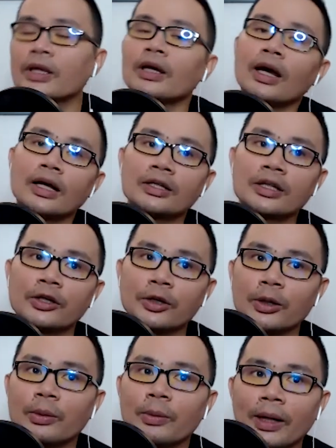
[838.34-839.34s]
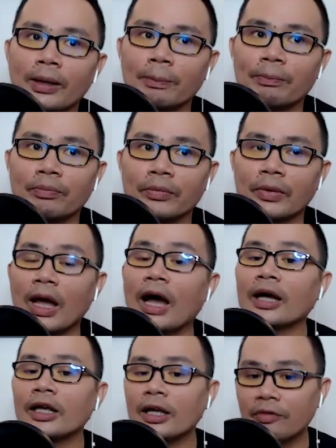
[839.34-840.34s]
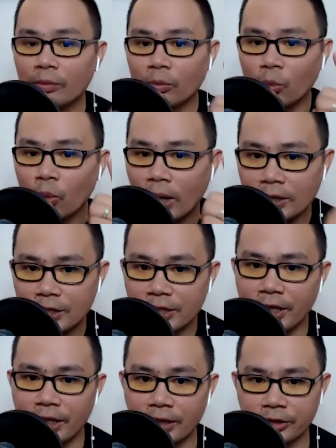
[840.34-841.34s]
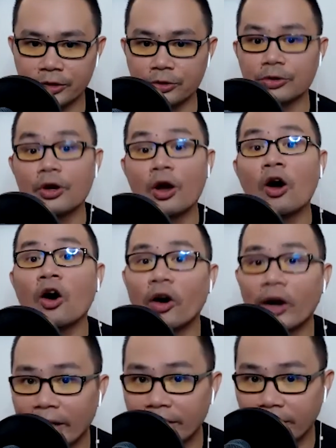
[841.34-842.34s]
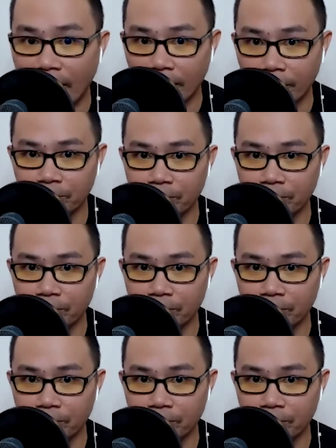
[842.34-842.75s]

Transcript: I said, you know what? I give him one chance to correct that.